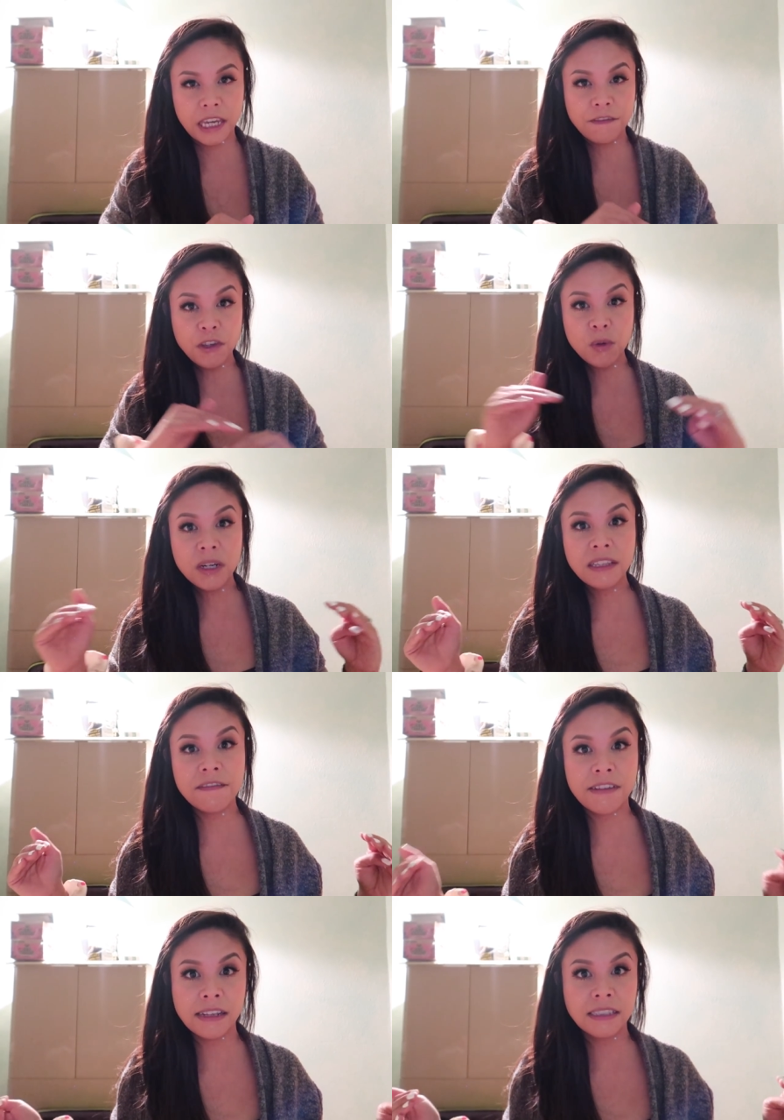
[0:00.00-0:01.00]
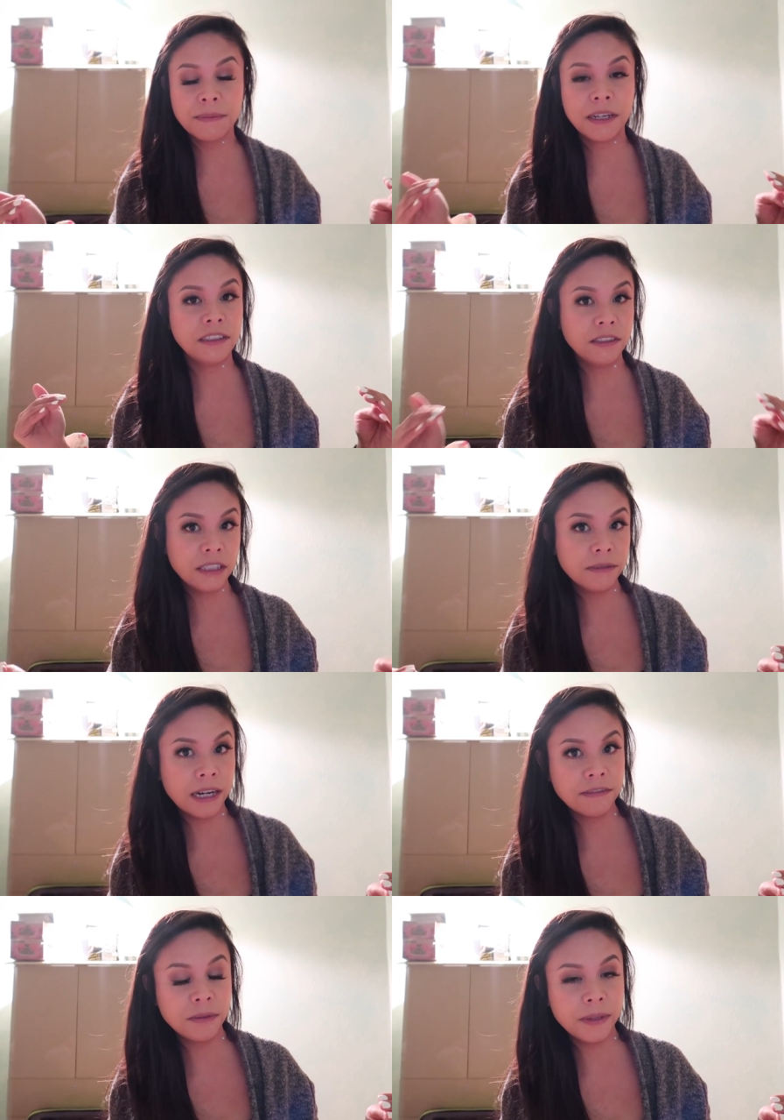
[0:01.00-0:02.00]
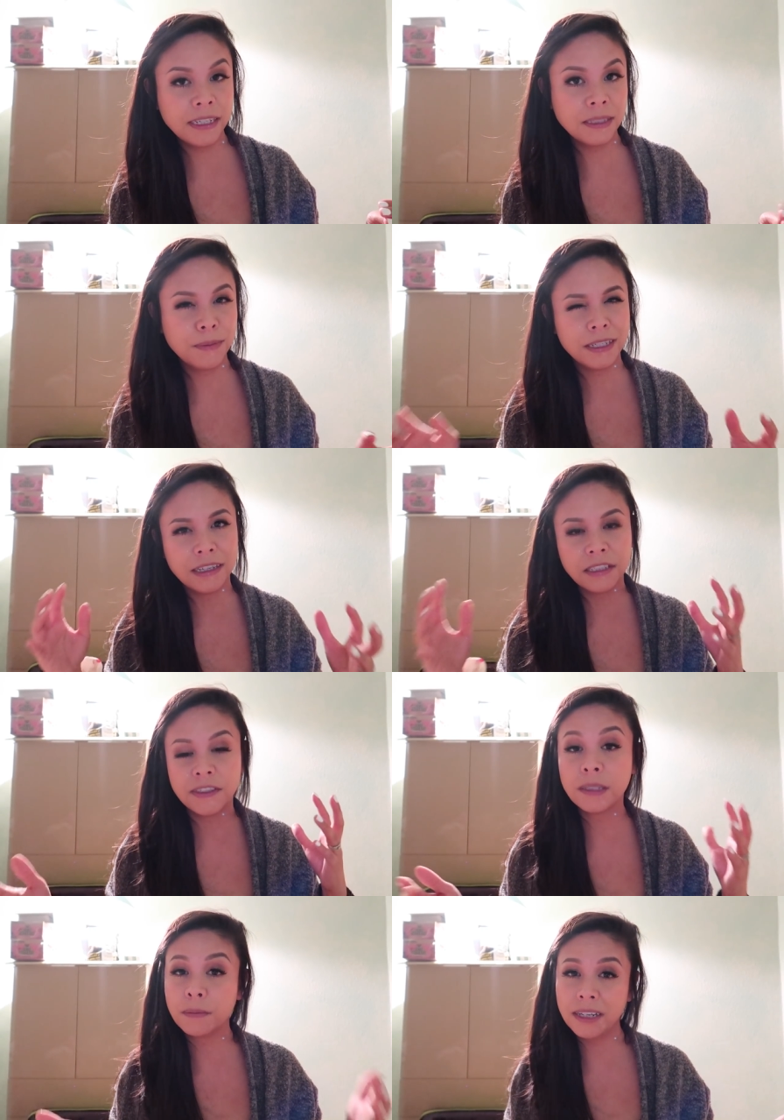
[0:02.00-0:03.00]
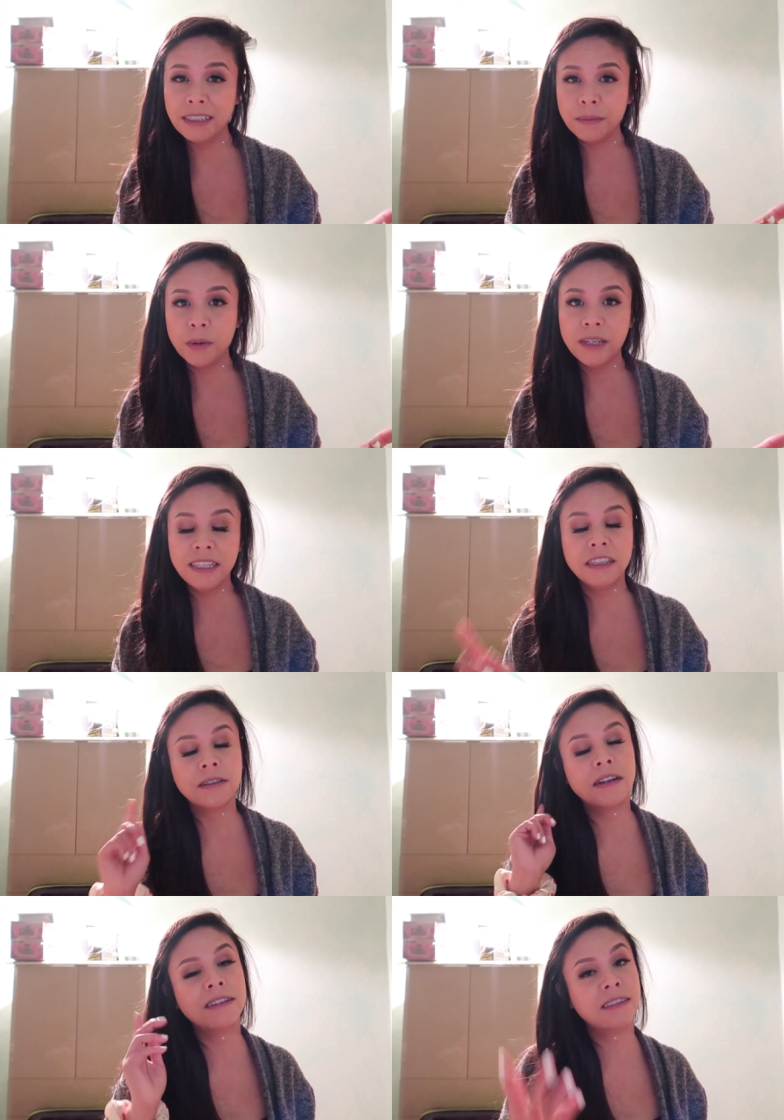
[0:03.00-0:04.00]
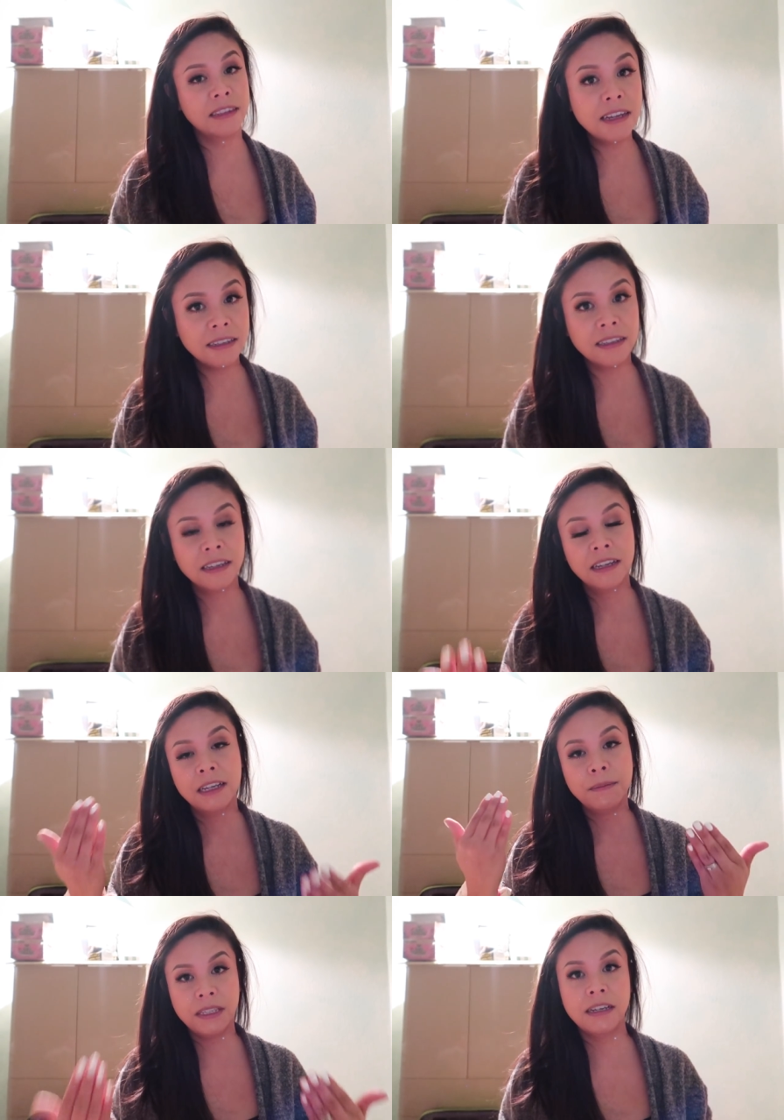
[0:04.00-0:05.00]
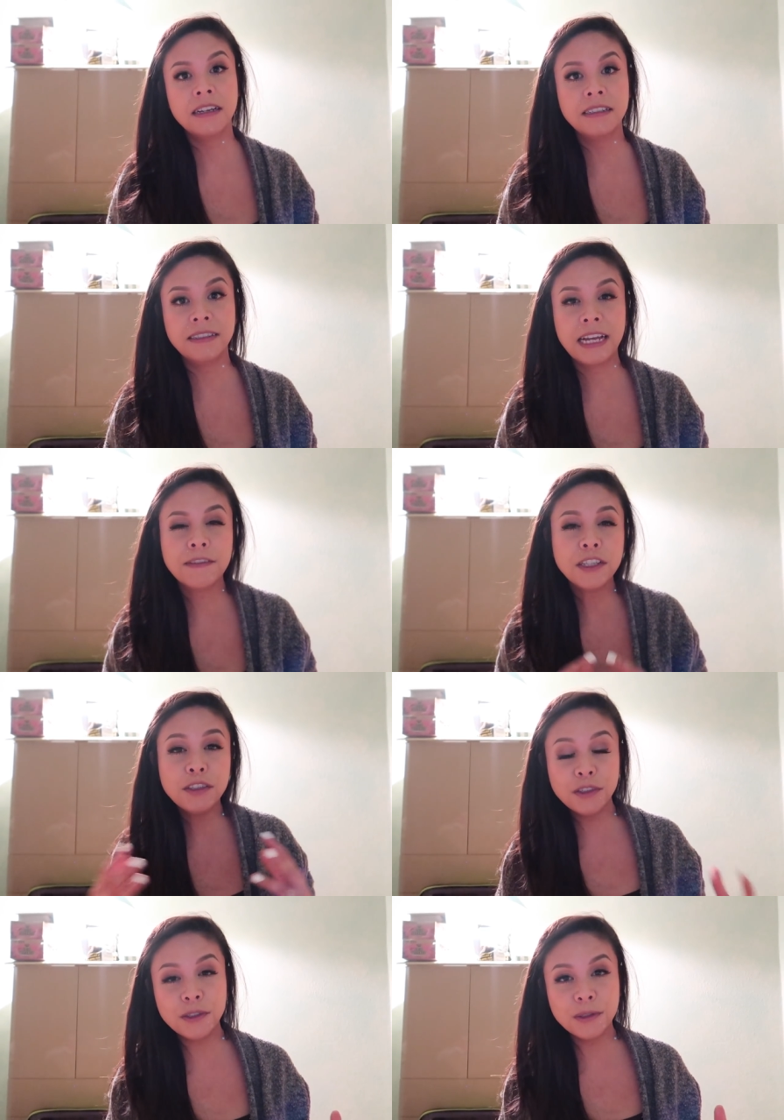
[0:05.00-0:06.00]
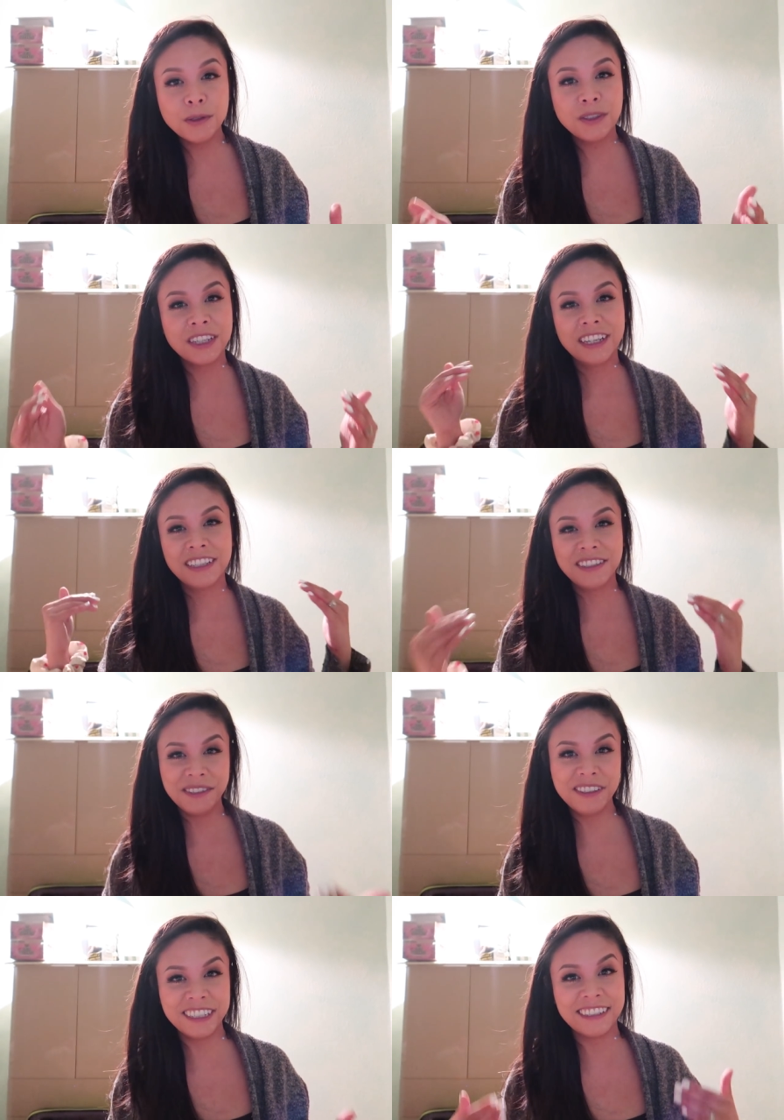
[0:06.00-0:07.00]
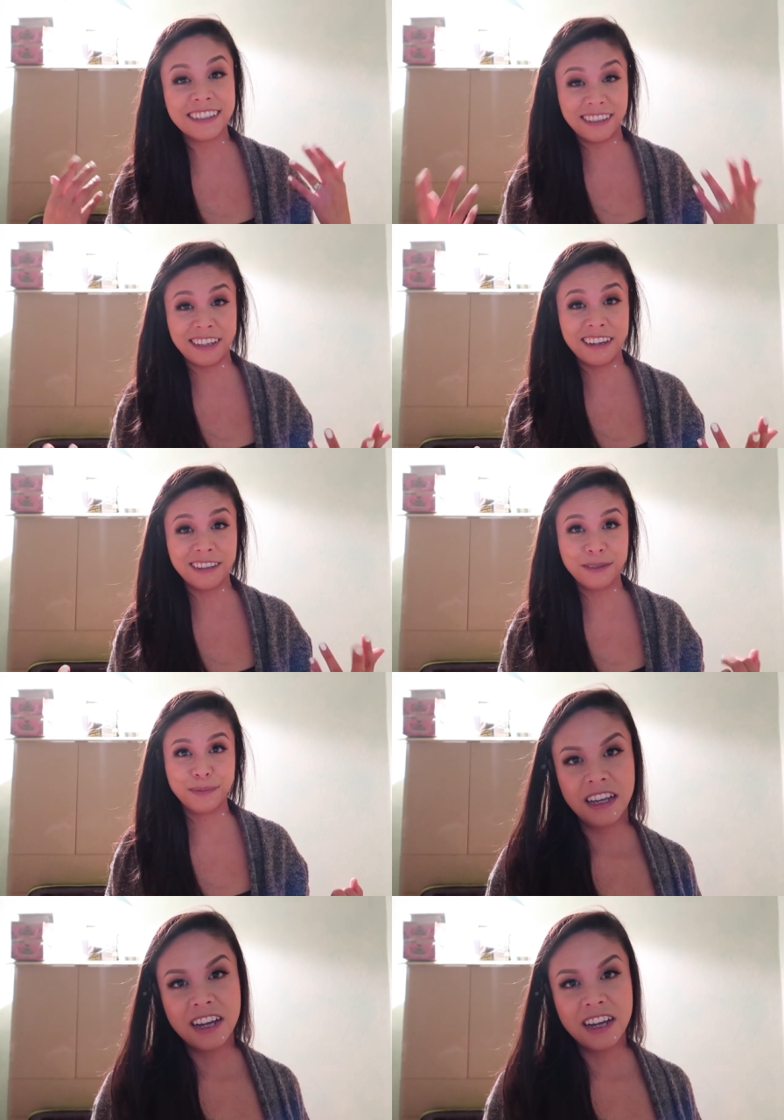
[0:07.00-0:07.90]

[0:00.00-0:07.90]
If you are on the fence about using CraftyBase because of its price point, you are in luck because they have a huge New Year's sale